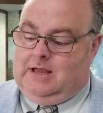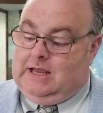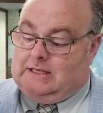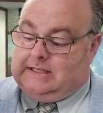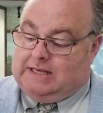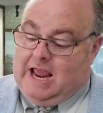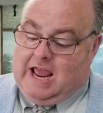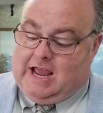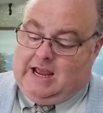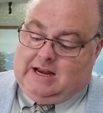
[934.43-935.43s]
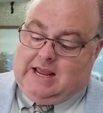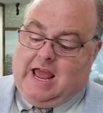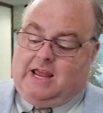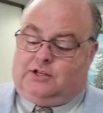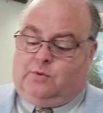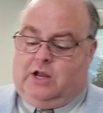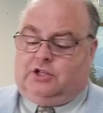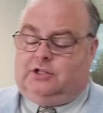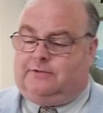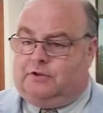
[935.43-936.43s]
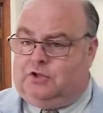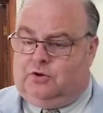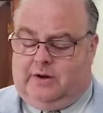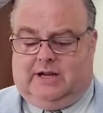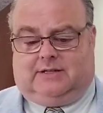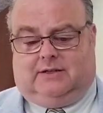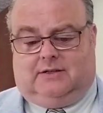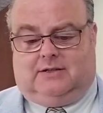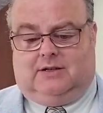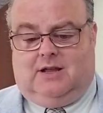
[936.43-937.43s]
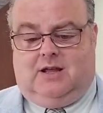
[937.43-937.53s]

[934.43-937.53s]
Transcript: Instead, he asks questions for two reasons.